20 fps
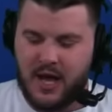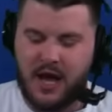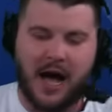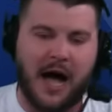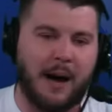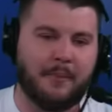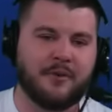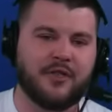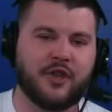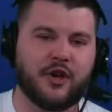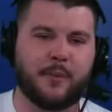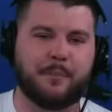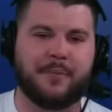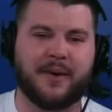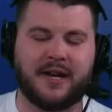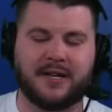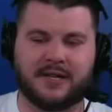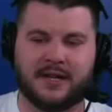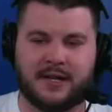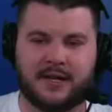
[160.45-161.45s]
I'm of the
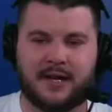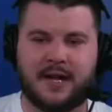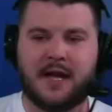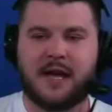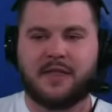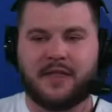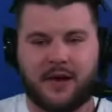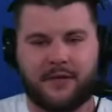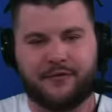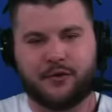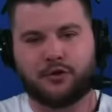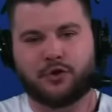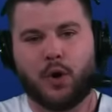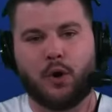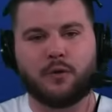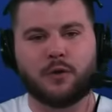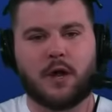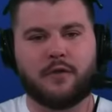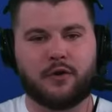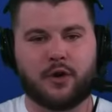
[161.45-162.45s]
opinion that if you
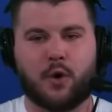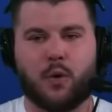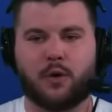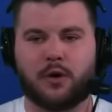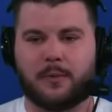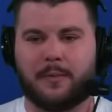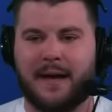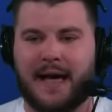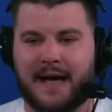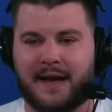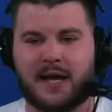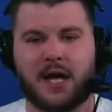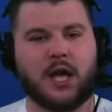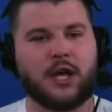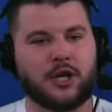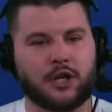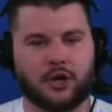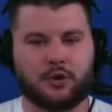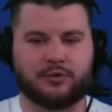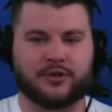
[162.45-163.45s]
don't love a quarterback,
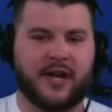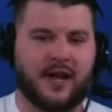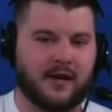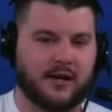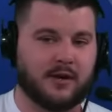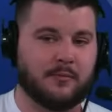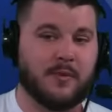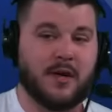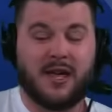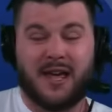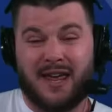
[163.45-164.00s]
you don't take him.